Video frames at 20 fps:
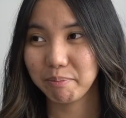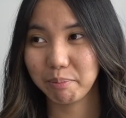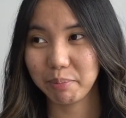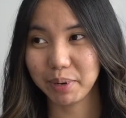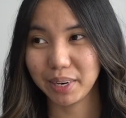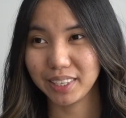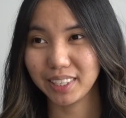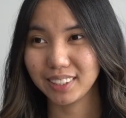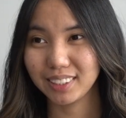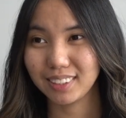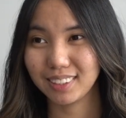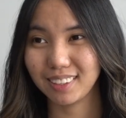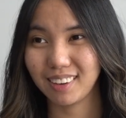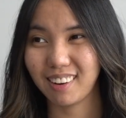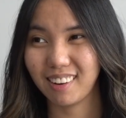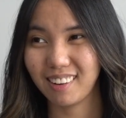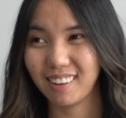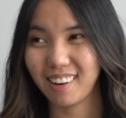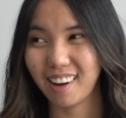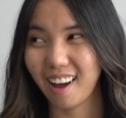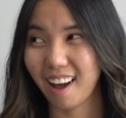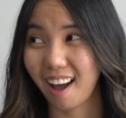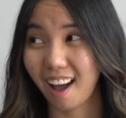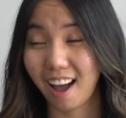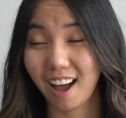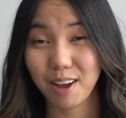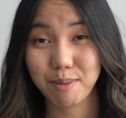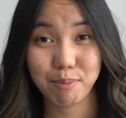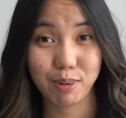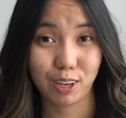But
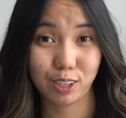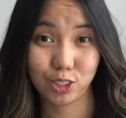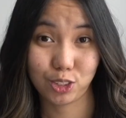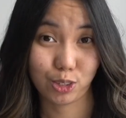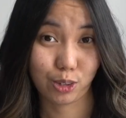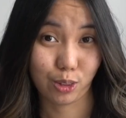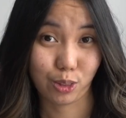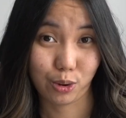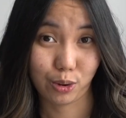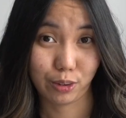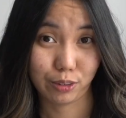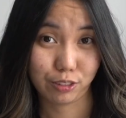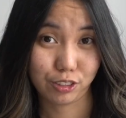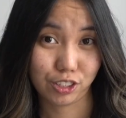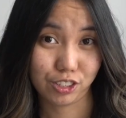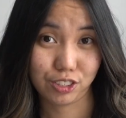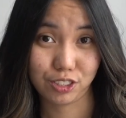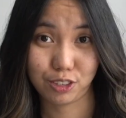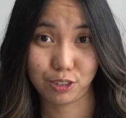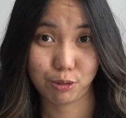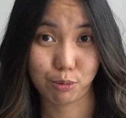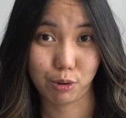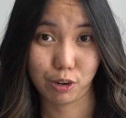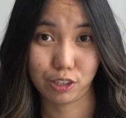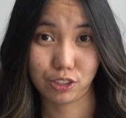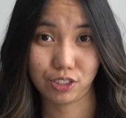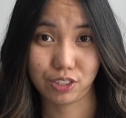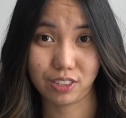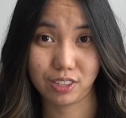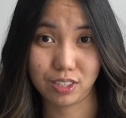I'm not sure though if she's gonna
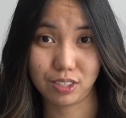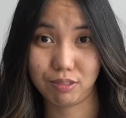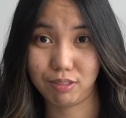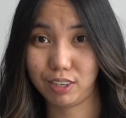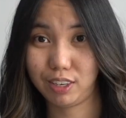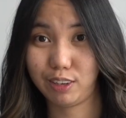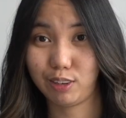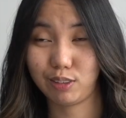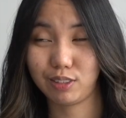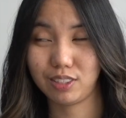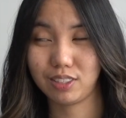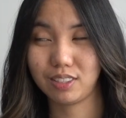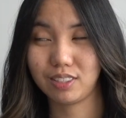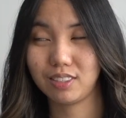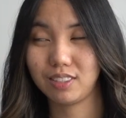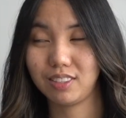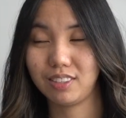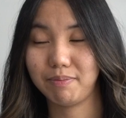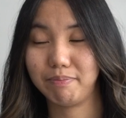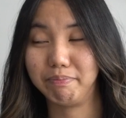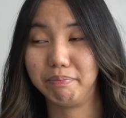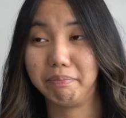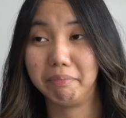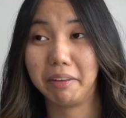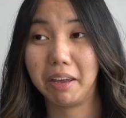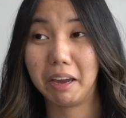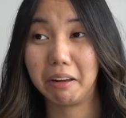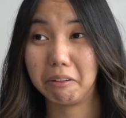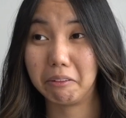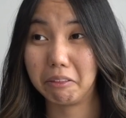watch this video, because
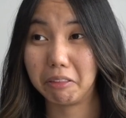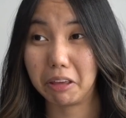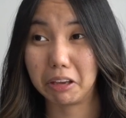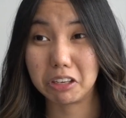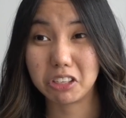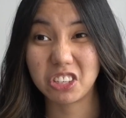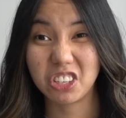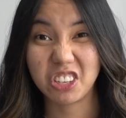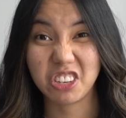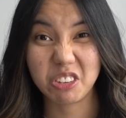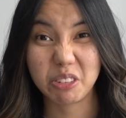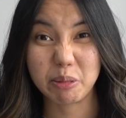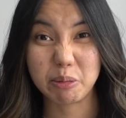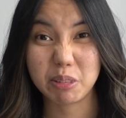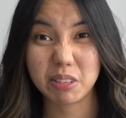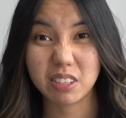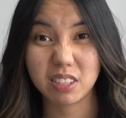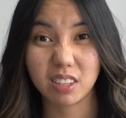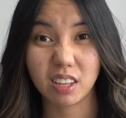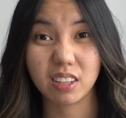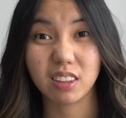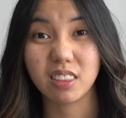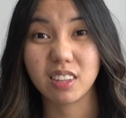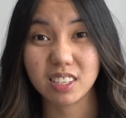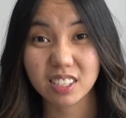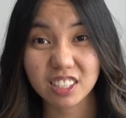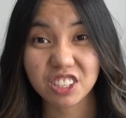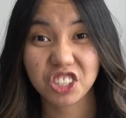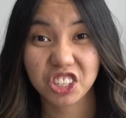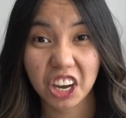I don't think she knows that
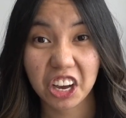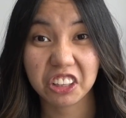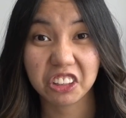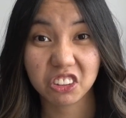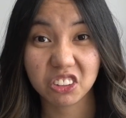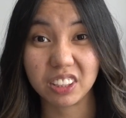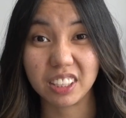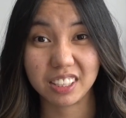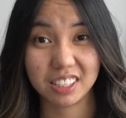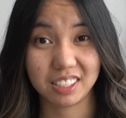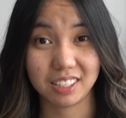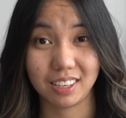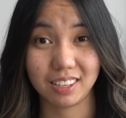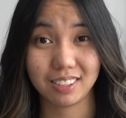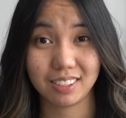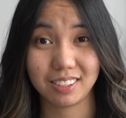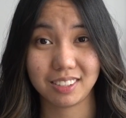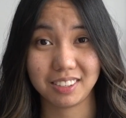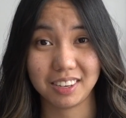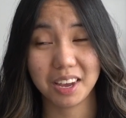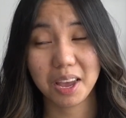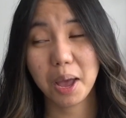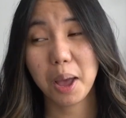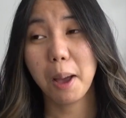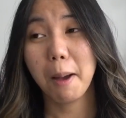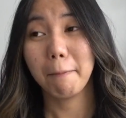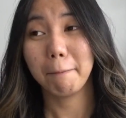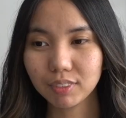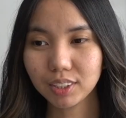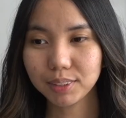this channel exists.
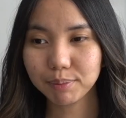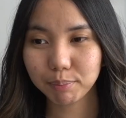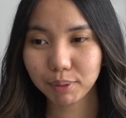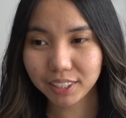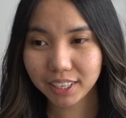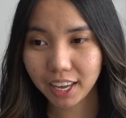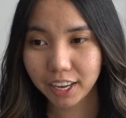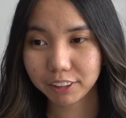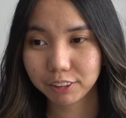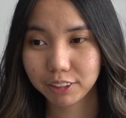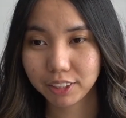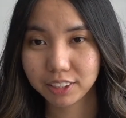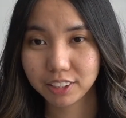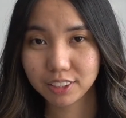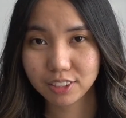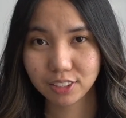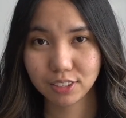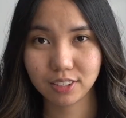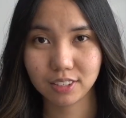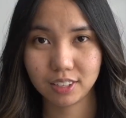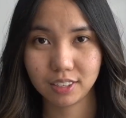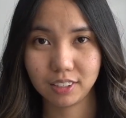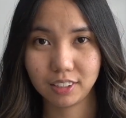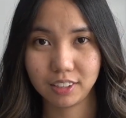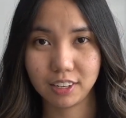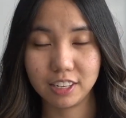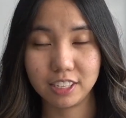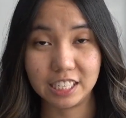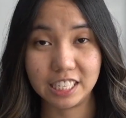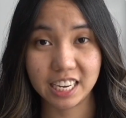But yeah, credits
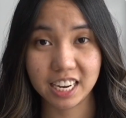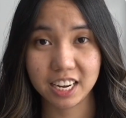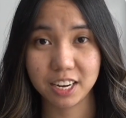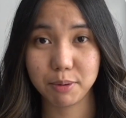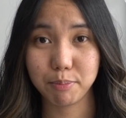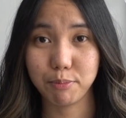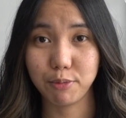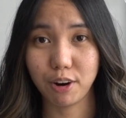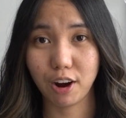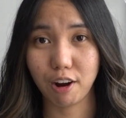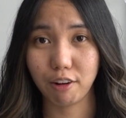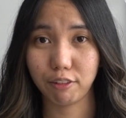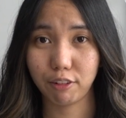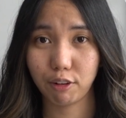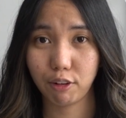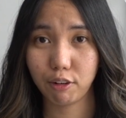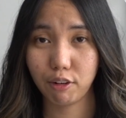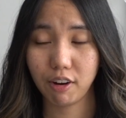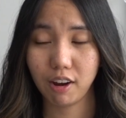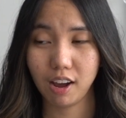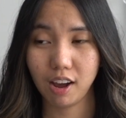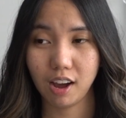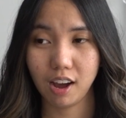to Dana Bravo.